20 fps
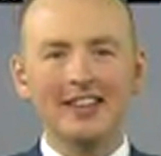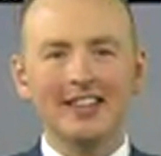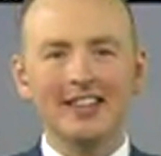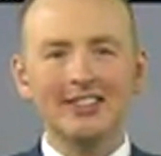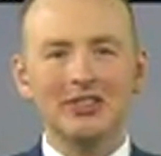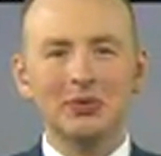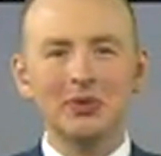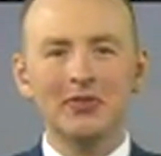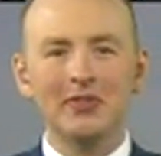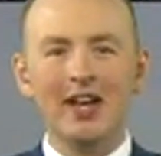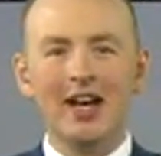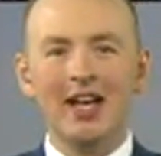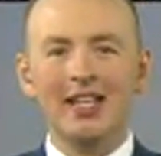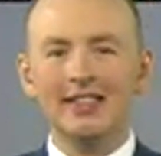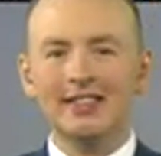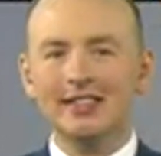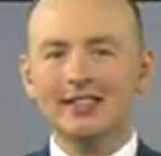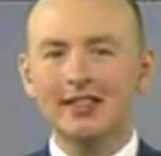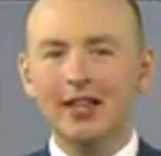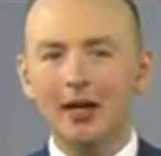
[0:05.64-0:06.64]
this. We've
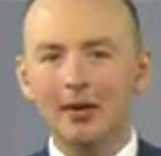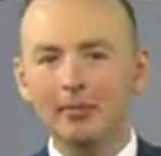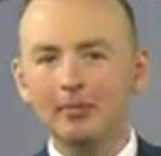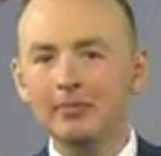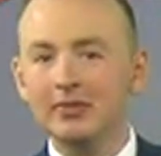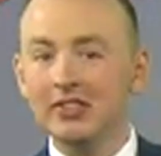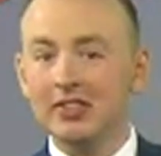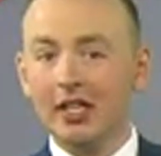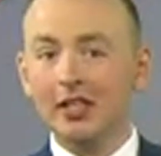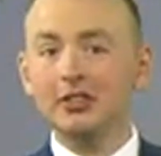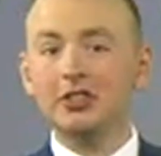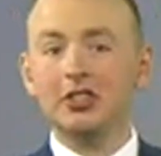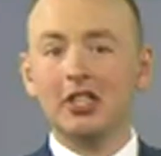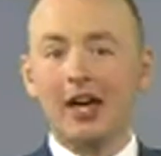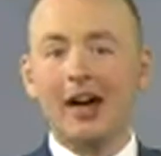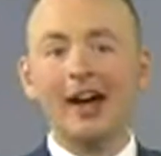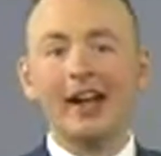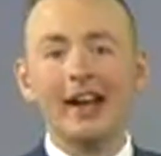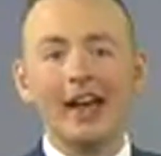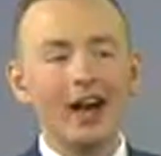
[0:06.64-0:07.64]
got some
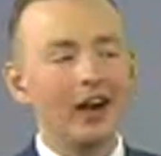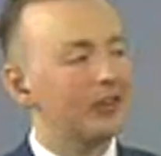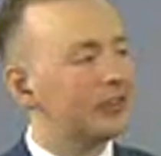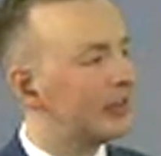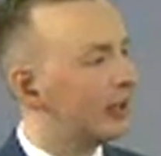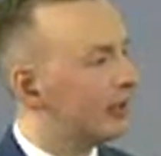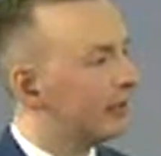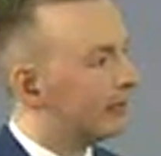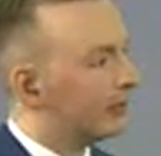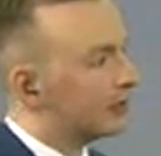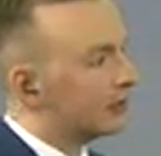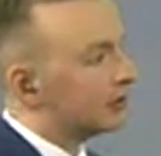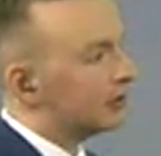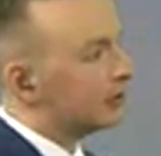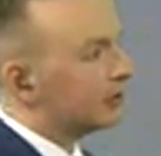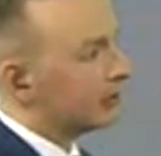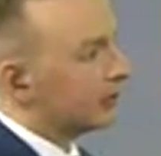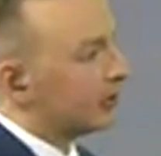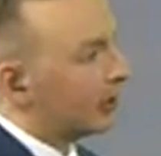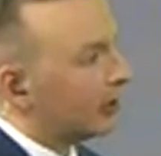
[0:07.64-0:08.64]
sunshine out there for
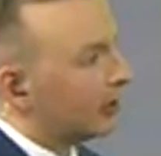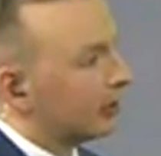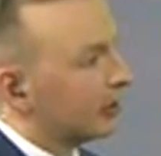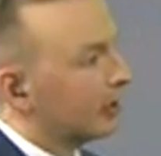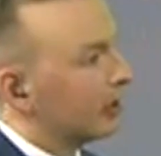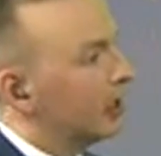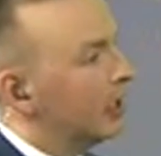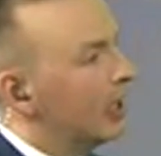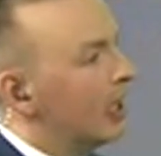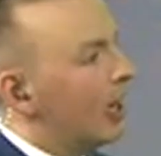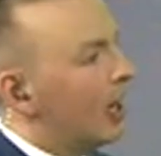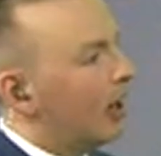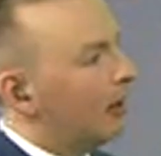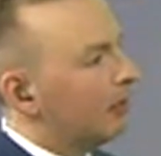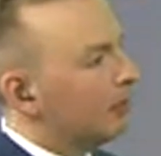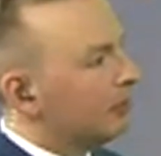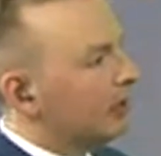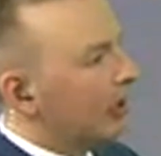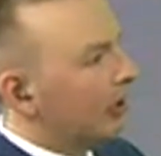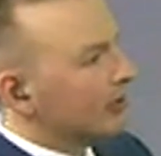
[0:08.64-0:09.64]
certain, uh,
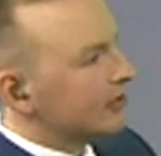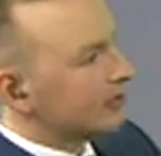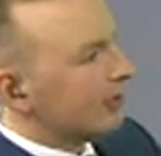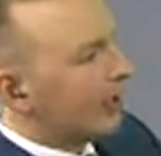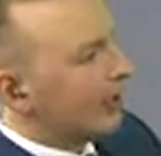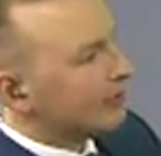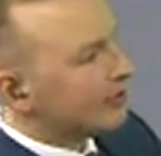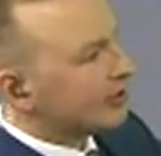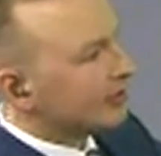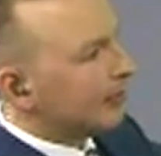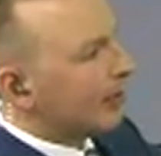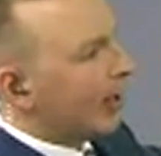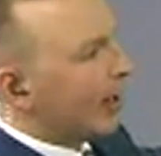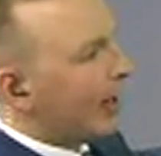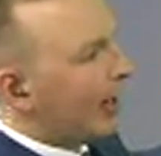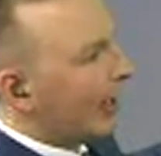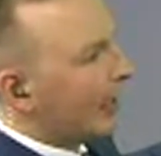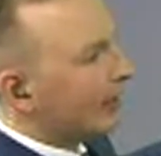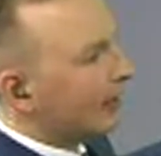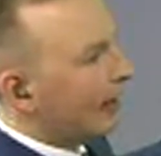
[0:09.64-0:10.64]
but we also have some
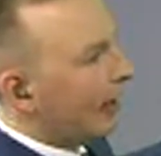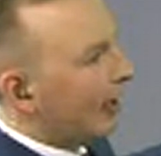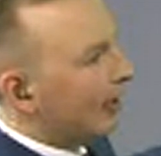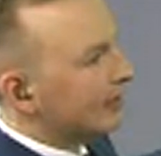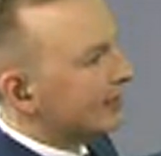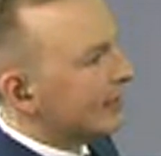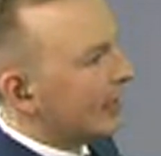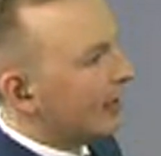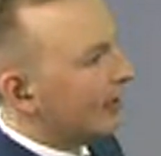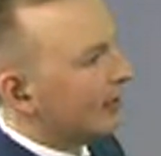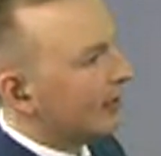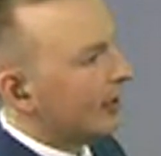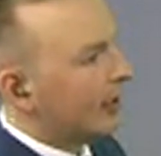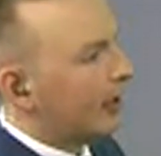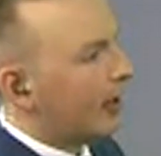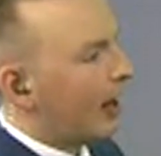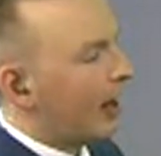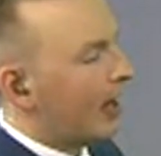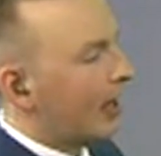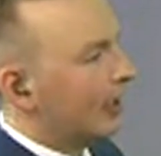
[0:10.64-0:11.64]
high clouds out
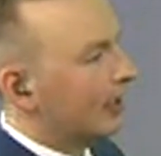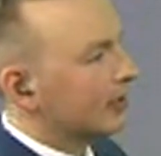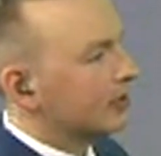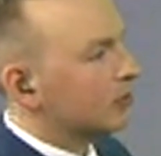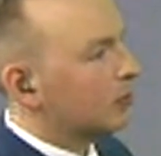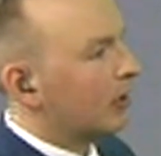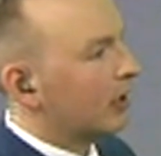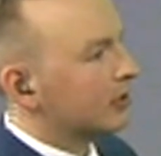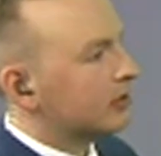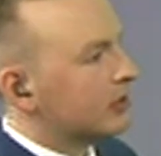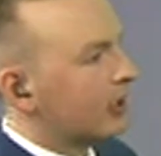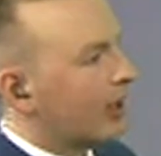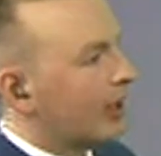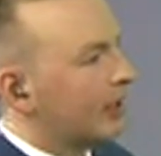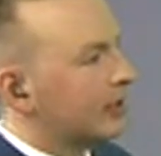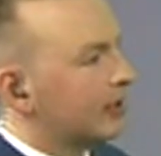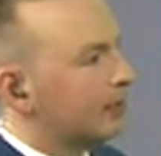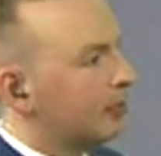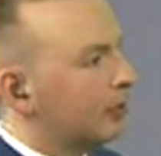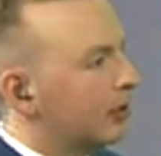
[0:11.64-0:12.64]
there as well,
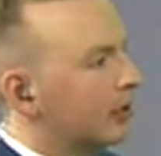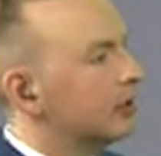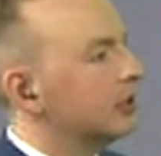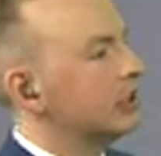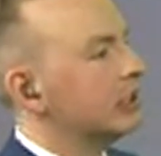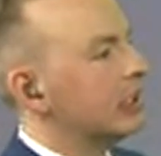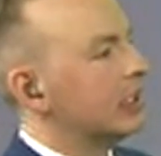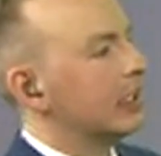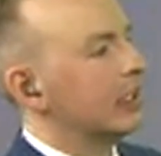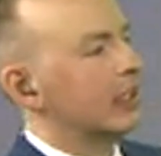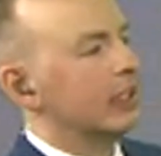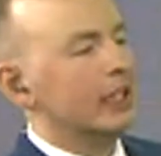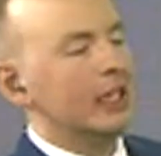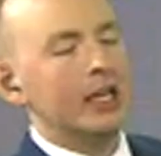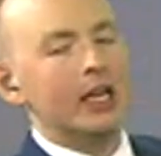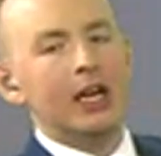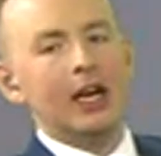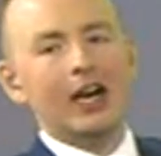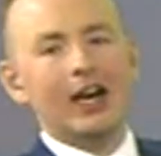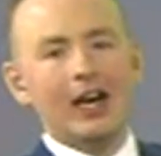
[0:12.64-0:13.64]
trying to push in
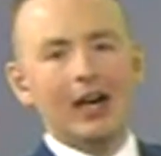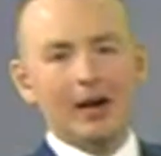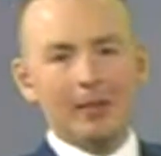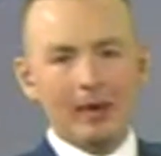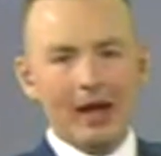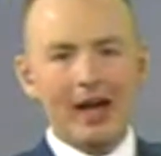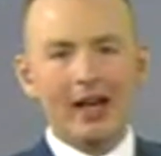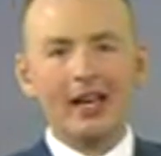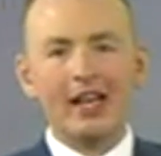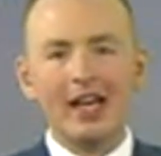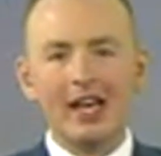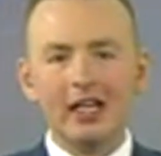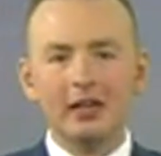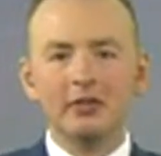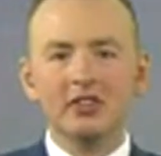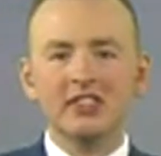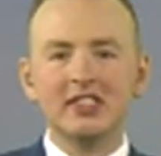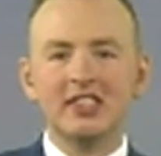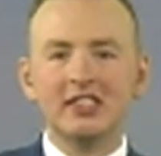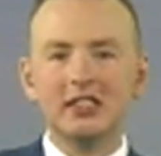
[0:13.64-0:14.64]
um, out ahead
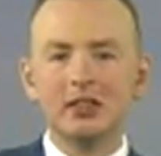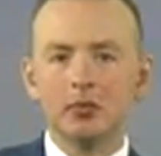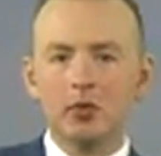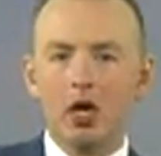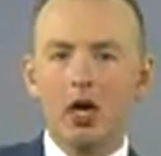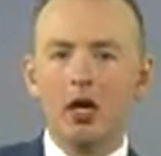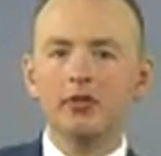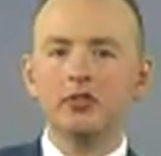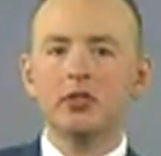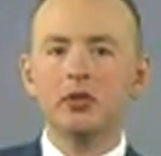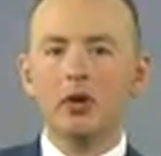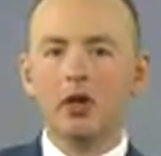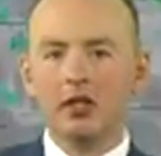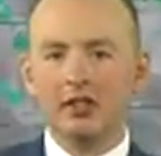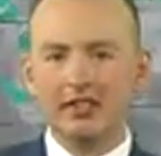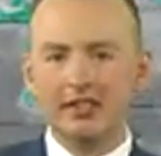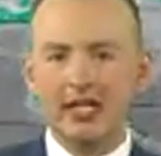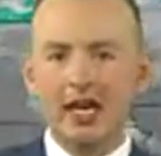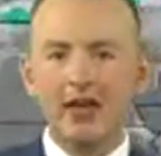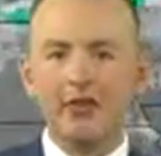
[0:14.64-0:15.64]
of a system off to our
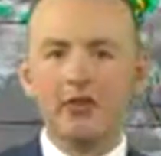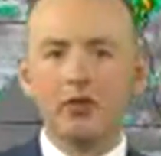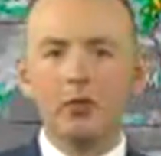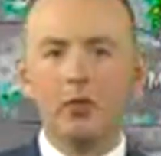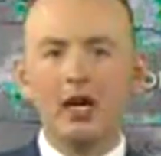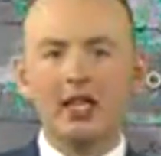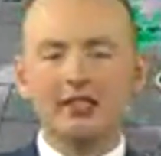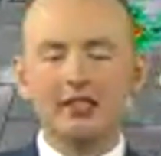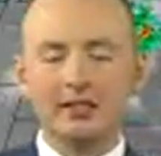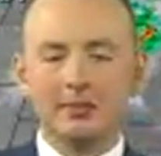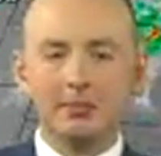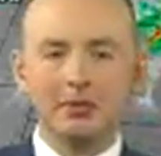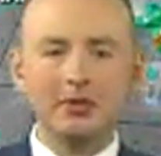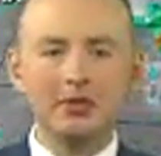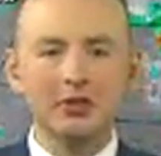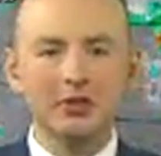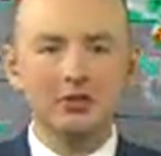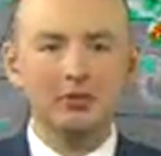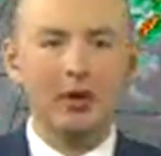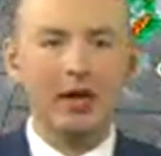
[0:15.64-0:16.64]
south and west.
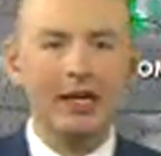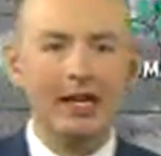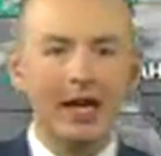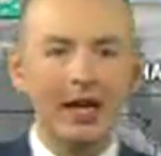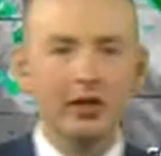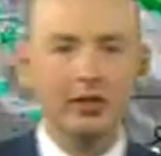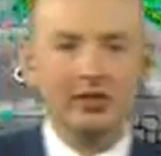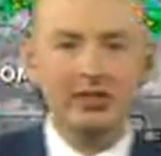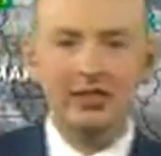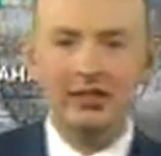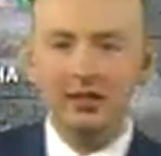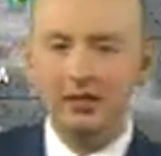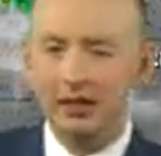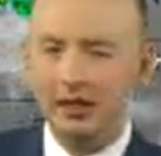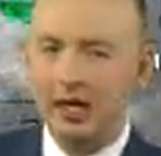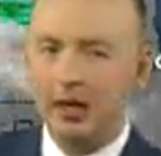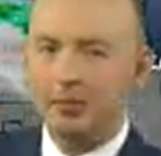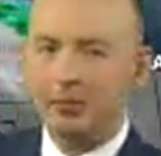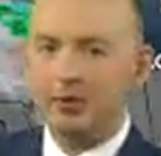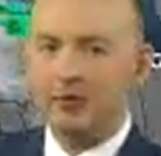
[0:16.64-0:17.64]
Temperatures right now still in
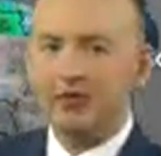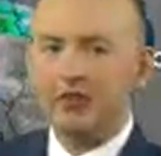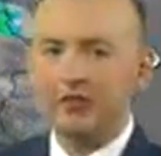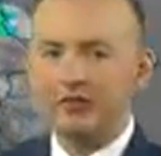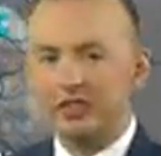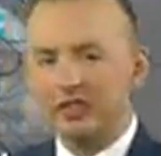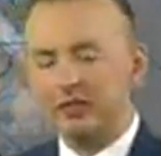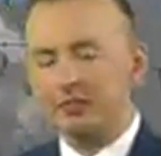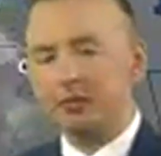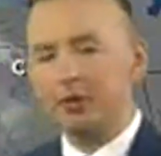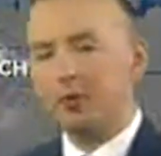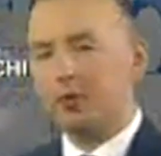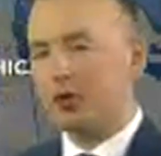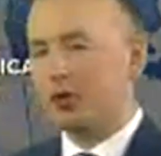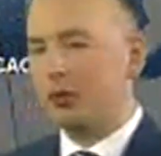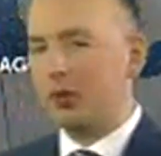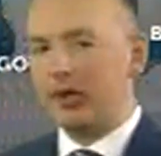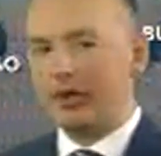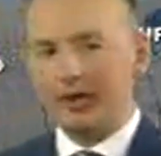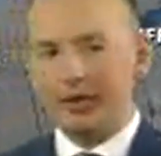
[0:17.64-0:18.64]
the upper 50s, but we're
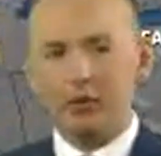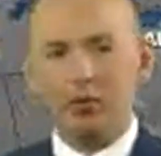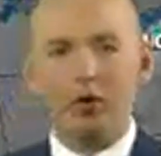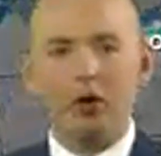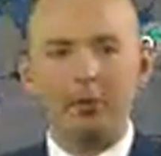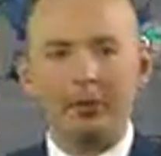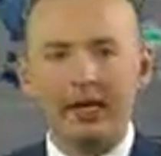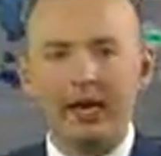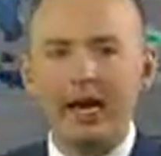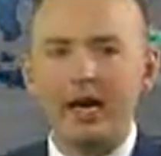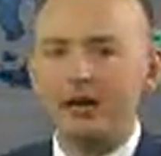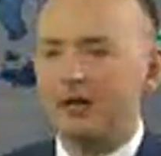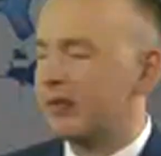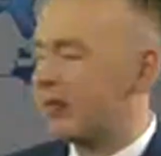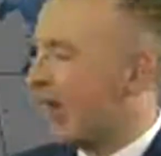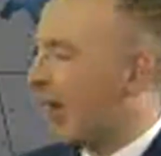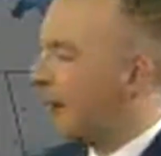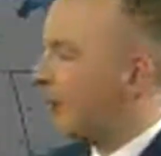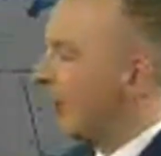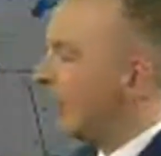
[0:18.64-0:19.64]
quickly warming out of
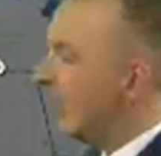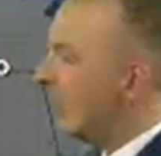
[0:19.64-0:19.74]
that.